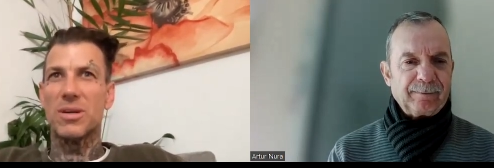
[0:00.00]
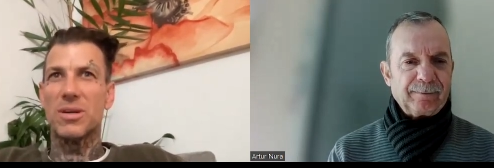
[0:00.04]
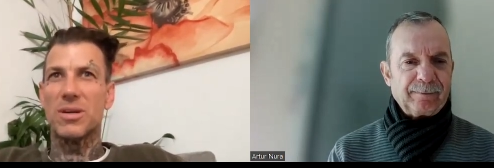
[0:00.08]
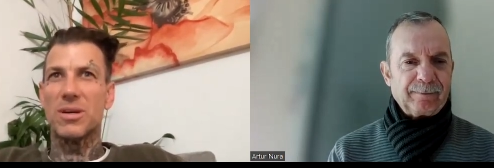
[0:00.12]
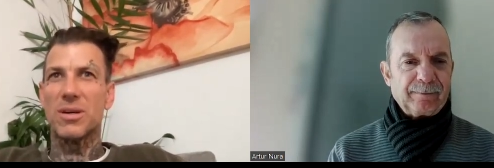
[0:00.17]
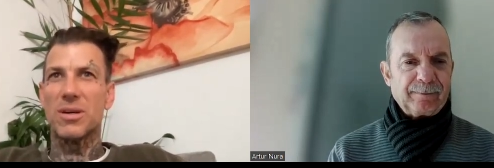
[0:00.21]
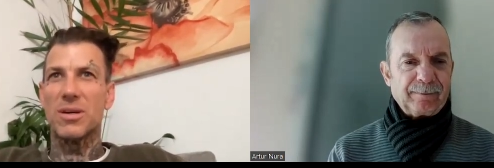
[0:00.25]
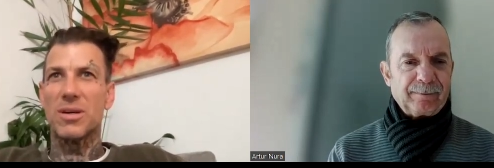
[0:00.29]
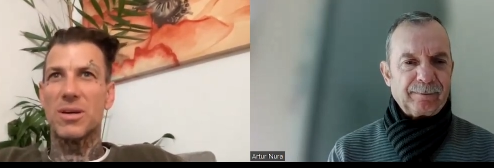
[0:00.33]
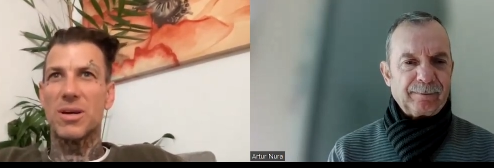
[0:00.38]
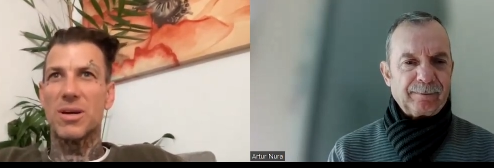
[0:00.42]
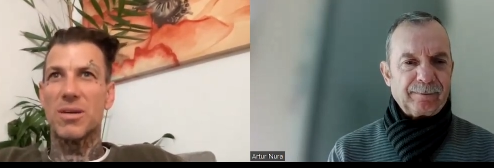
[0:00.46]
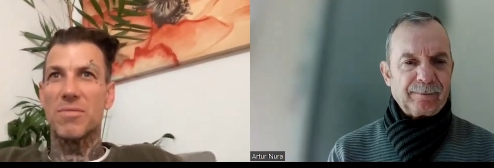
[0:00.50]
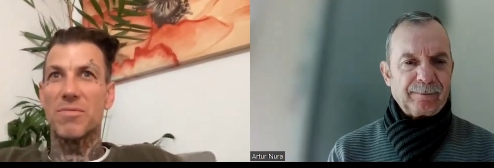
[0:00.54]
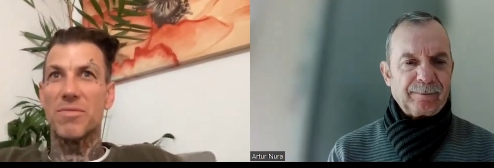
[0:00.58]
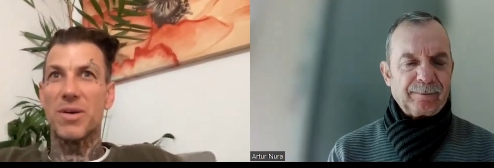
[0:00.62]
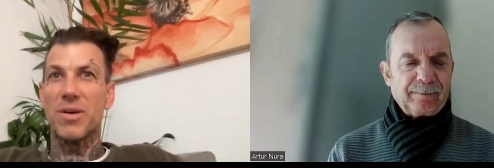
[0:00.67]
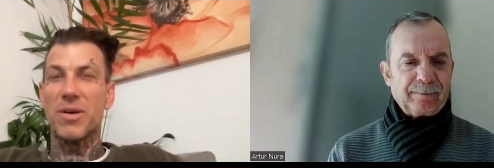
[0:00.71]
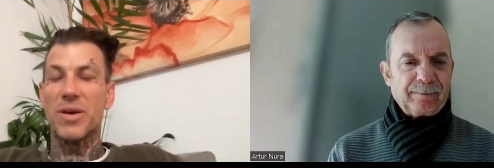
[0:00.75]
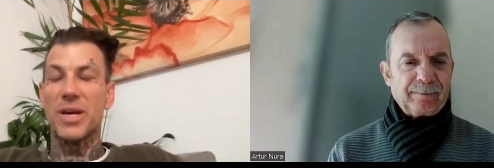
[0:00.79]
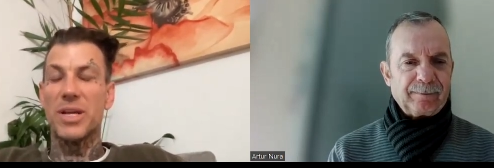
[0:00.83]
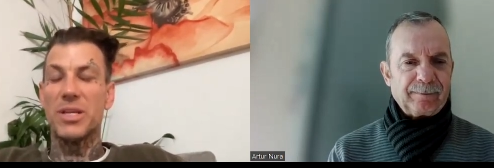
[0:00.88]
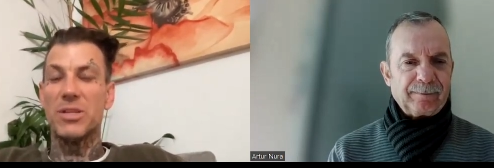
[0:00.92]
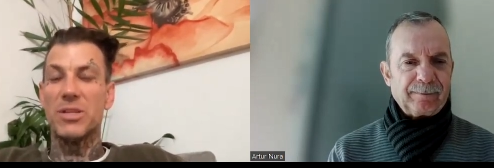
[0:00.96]
Speaker 1: are are
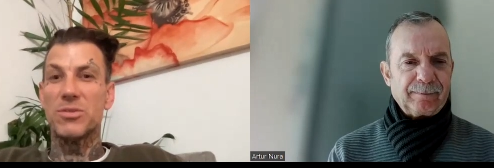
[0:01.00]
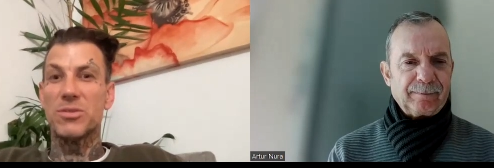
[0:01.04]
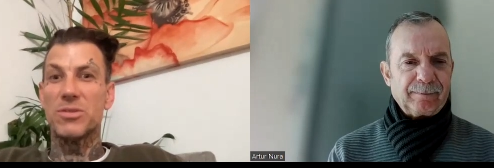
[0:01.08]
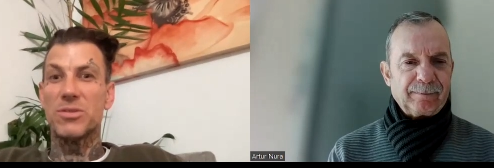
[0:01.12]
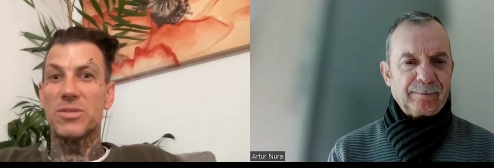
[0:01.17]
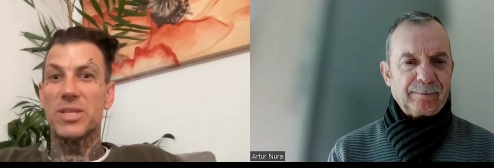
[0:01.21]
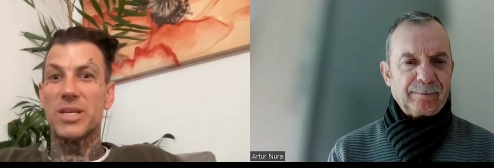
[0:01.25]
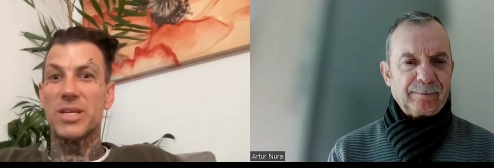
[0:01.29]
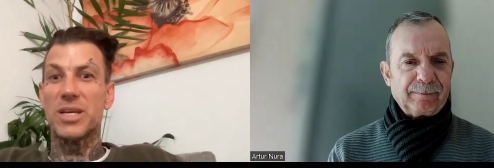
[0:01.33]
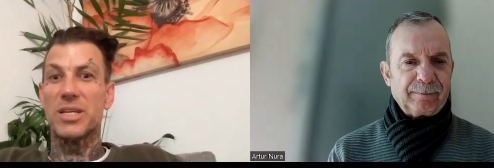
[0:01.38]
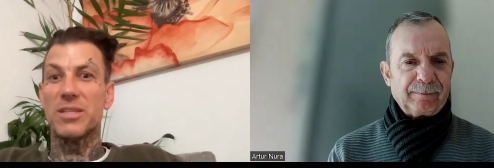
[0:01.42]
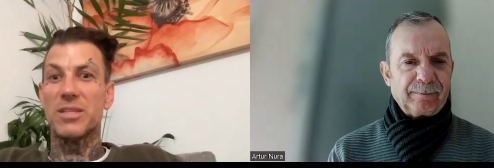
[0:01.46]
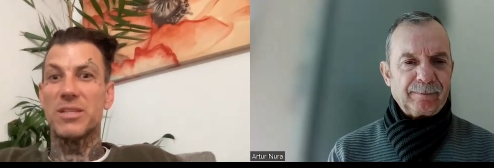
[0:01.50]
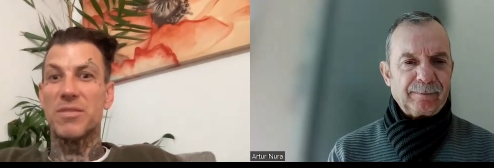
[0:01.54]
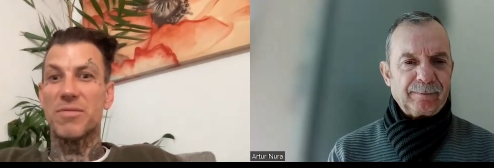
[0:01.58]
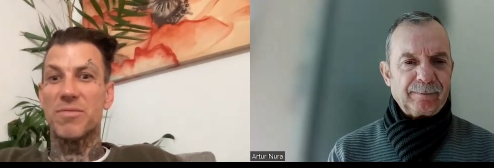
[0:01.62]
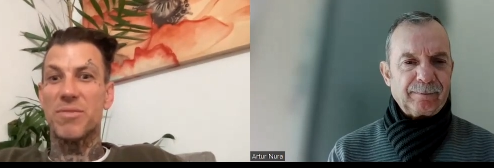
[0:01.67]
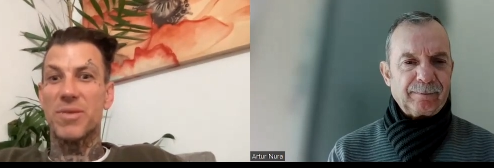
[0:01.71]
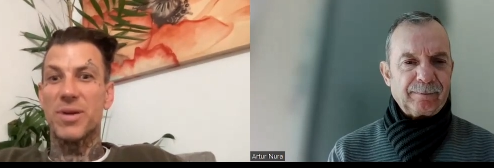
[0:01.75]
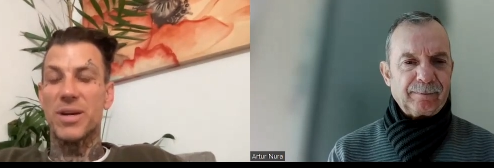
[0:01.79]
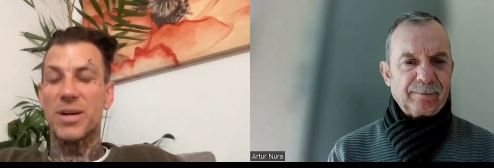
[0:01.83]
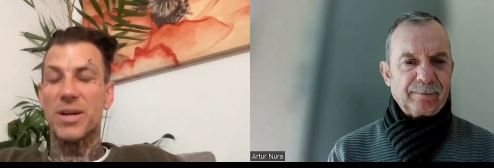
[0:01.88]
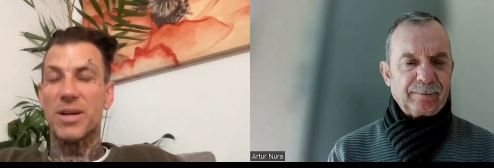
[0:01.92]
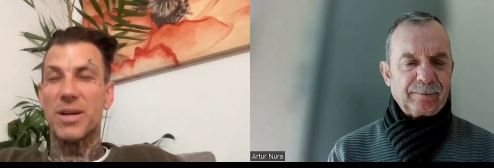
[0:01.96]
very interesting and
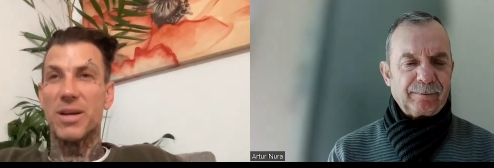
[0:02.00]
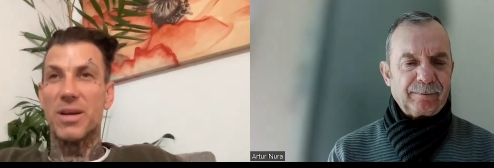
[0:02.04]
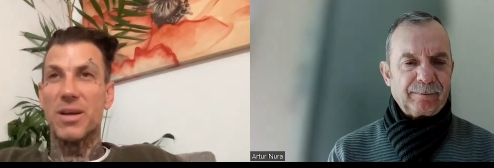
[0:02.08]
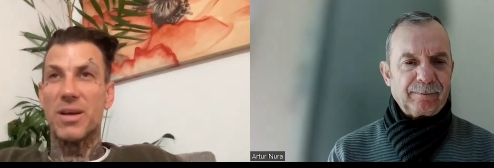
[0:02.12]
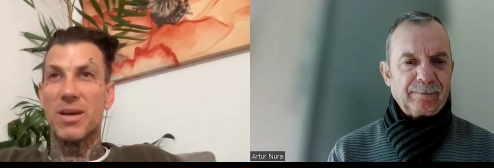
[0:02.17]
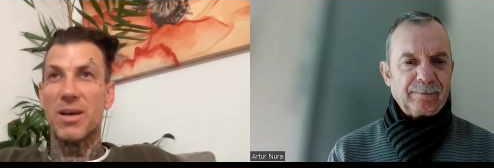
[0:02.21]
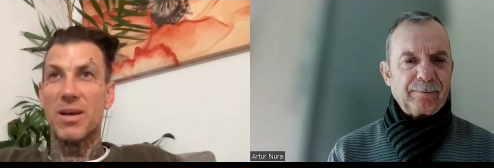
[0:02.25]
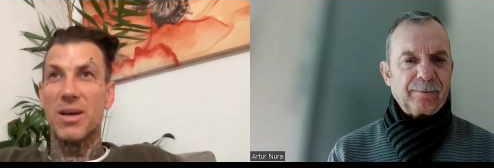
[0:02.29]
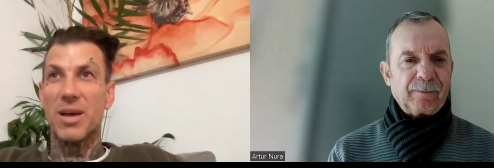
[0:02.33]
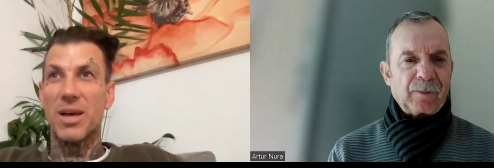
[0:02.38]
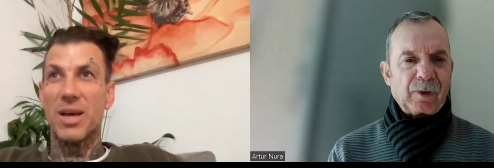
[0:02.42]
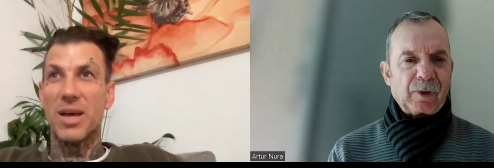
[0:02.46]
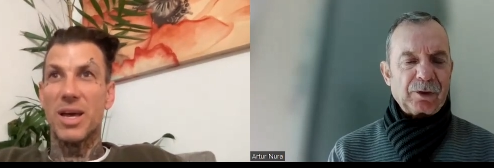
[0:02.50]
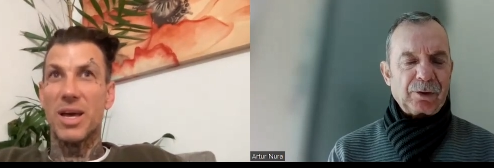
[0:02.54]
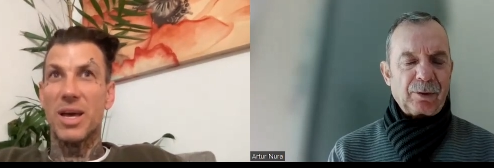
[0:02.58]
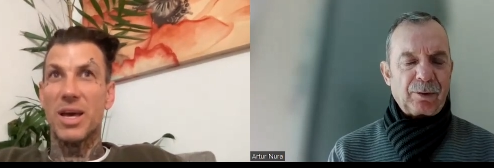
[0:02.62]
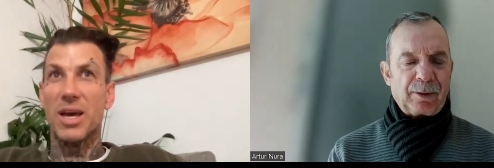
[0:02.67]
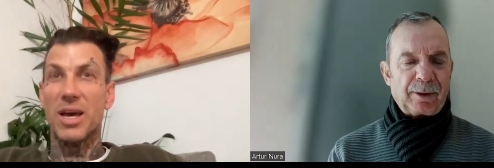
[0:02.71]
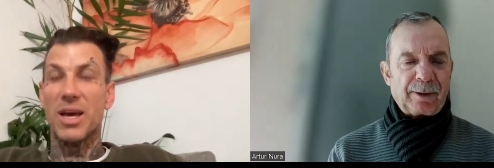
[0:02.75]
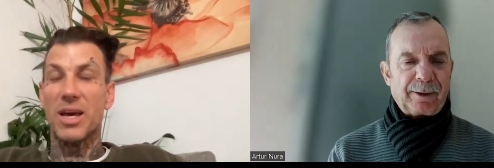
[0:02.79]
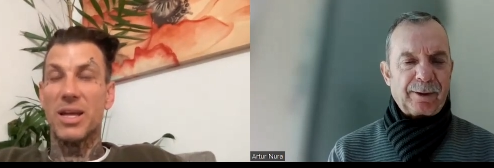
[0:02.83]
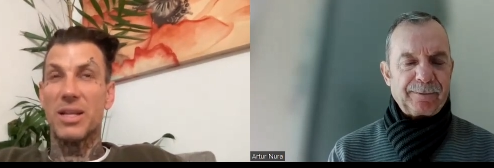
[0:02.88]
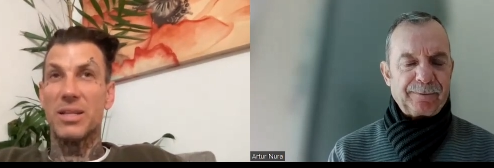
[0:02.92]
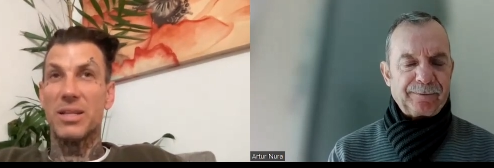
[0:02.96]
different.
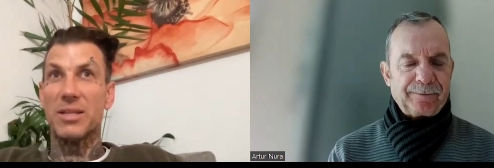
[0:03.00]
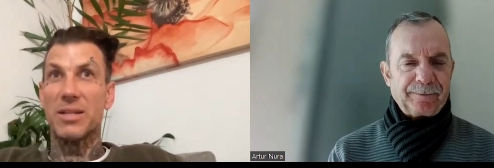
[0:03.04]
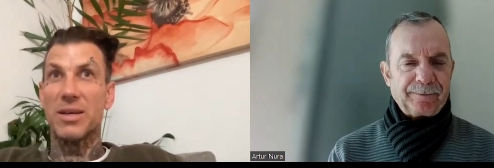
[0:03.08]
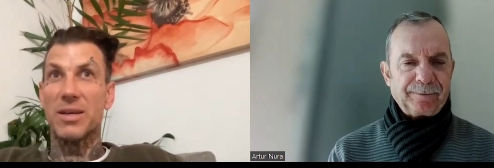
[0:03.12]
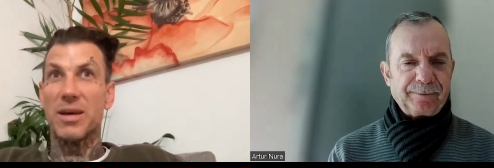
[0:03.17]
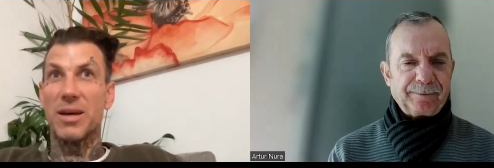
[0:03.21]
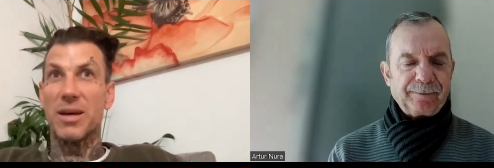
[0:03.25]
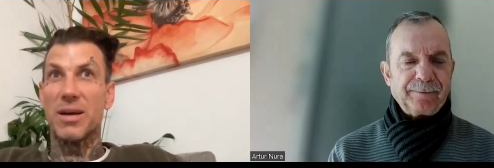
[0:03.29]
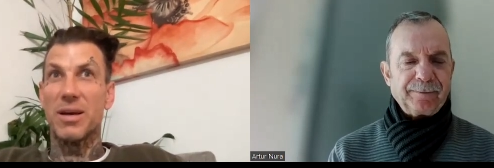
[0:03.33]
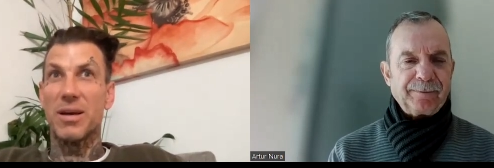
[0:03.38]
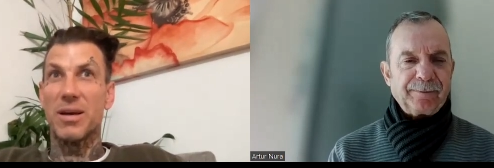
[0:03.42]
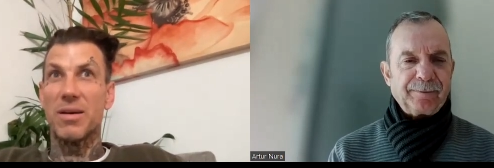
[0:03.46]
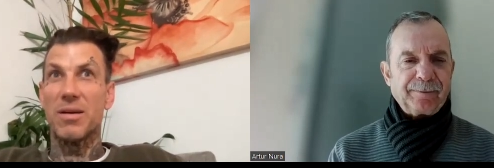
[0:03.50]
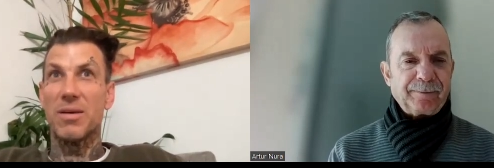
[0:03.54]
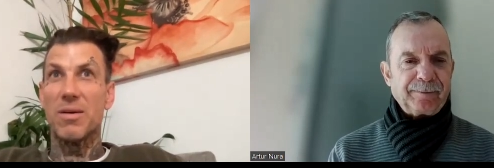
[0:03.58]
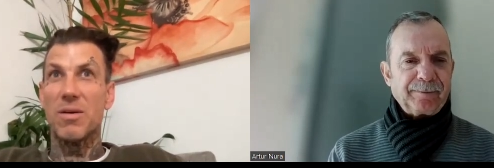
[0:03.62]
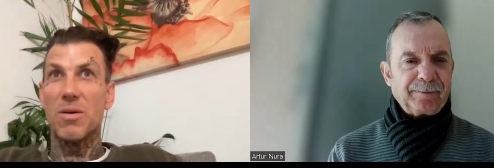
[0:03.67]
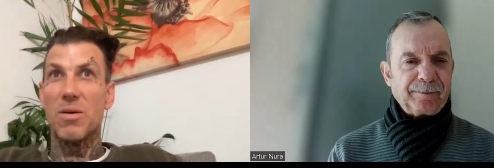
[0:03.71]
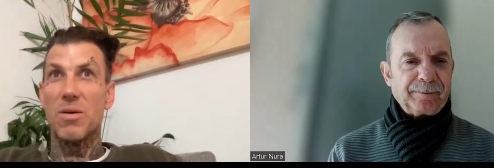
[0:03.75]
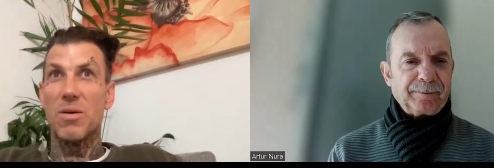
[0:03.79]
Sure. And uh,